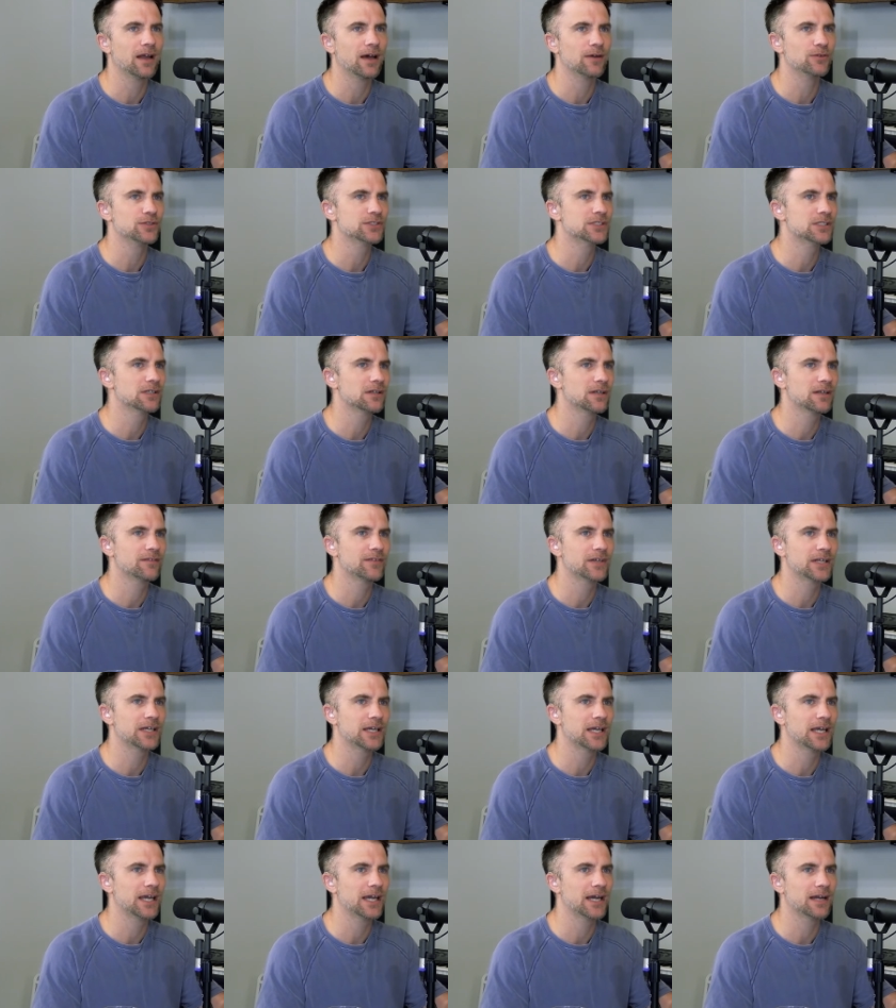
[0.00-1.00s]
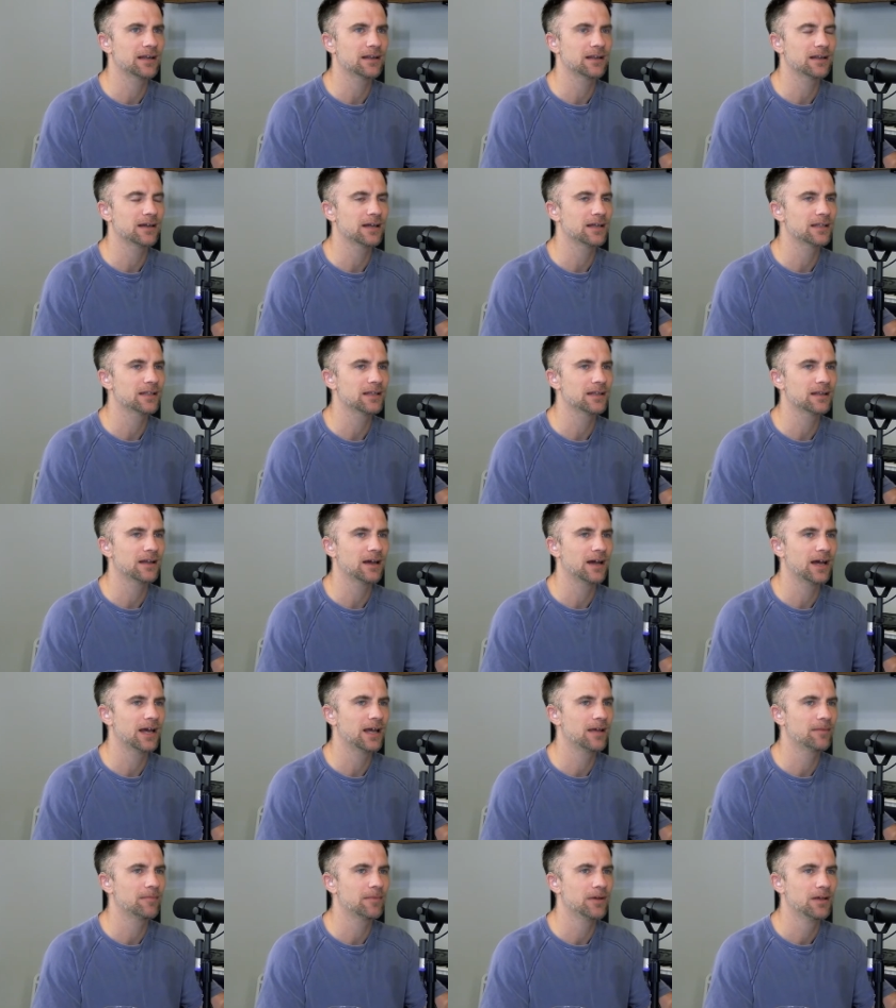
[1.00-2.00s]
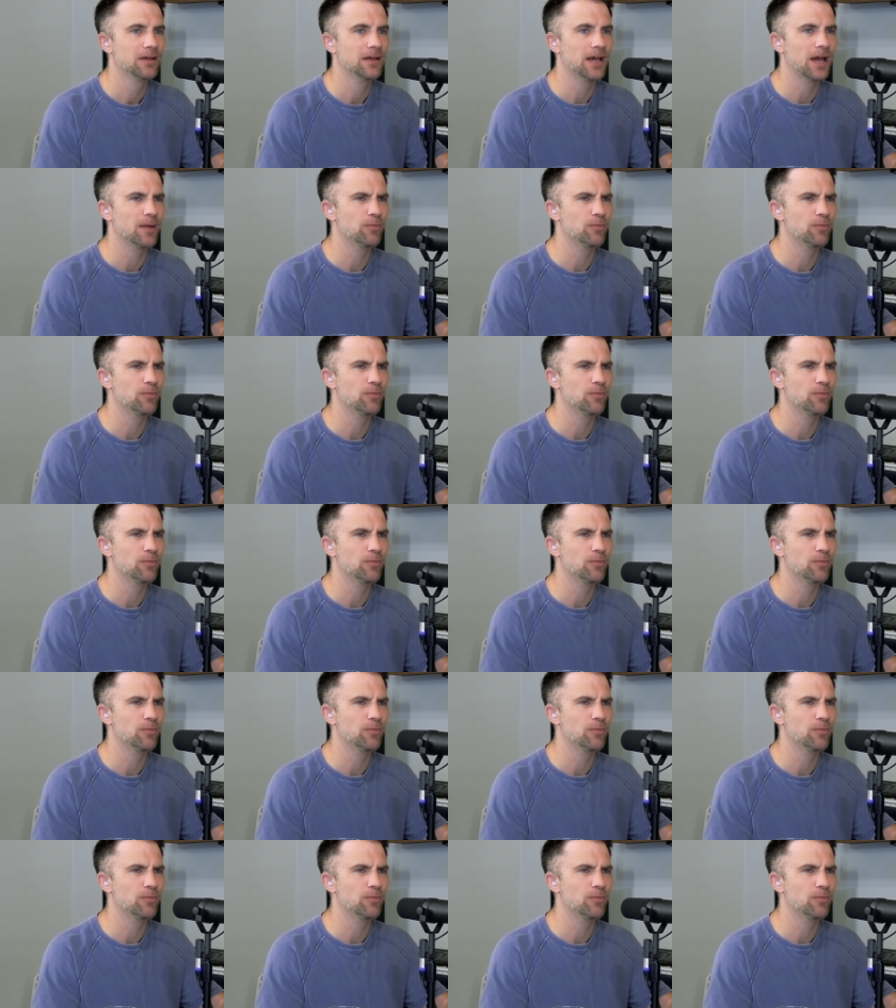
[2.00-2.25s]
I was still living in Canada at the time.